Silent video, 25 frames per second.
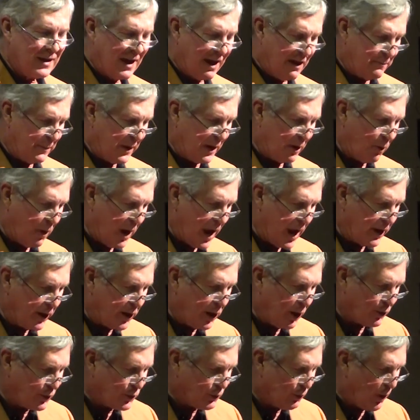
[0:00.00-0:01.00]
I've been
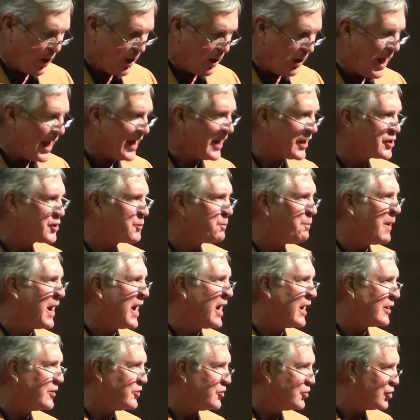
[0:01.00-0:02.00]
around Coach Royal like a
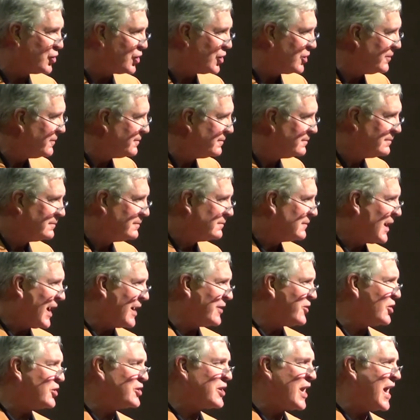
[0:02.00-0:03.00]
sponge.
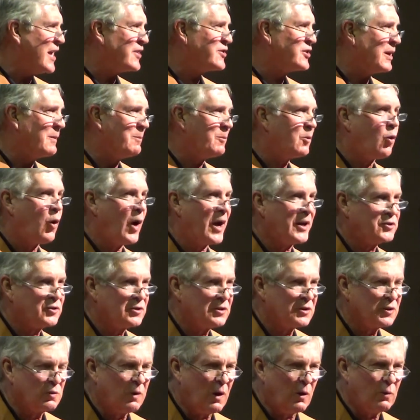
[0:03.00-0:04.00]
I just ask him
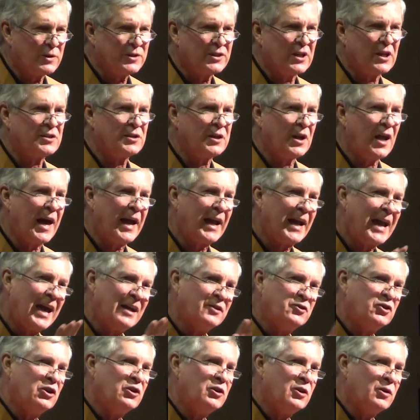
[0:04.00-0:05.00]
questions. What was this like?
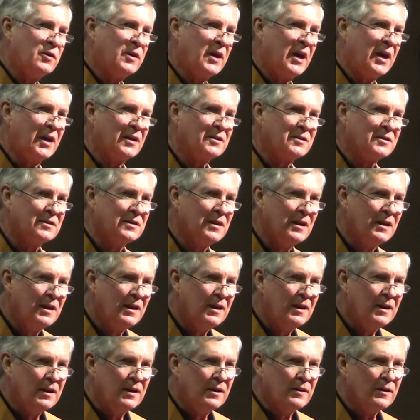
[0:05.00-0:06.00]
How'd you do this?
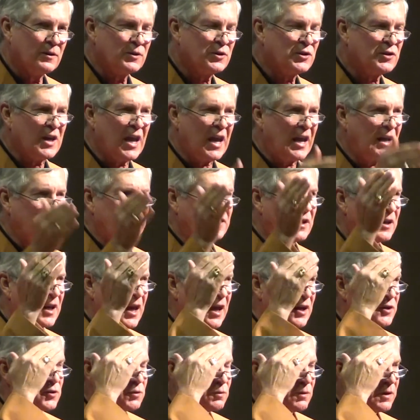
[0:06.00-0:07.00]
There's things in
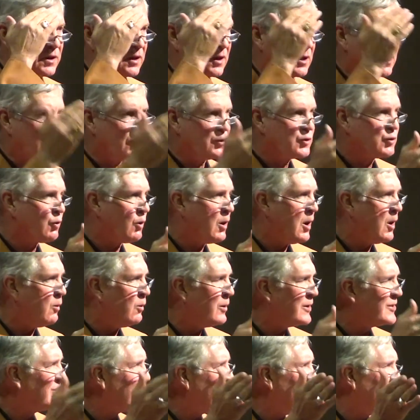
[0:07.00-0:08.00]
history that Coach
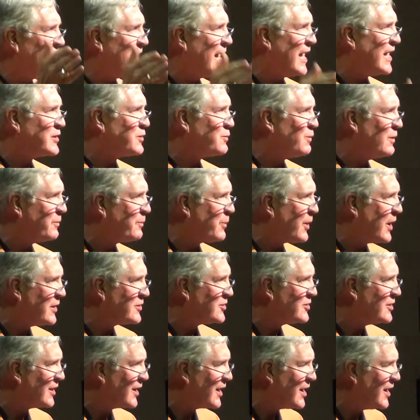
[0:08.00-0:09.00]
Royal would say, yes, when
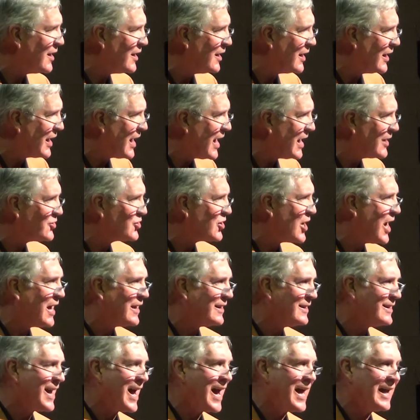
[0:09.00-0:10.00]
President Kennedy got
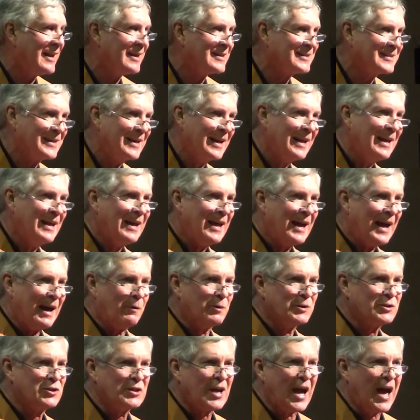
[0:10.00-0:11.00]
shot in Dallas, I
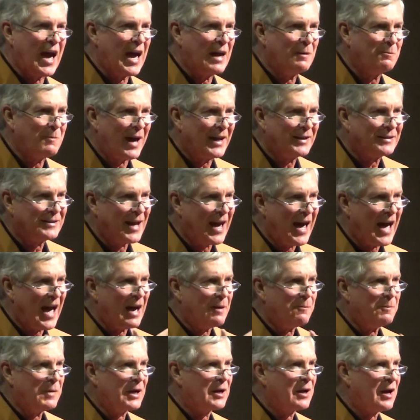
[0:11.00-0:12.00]
was tying my
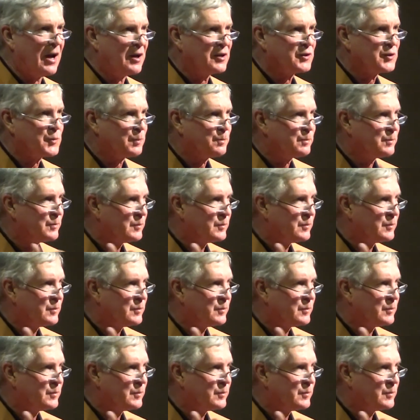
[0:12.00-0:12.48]
tie because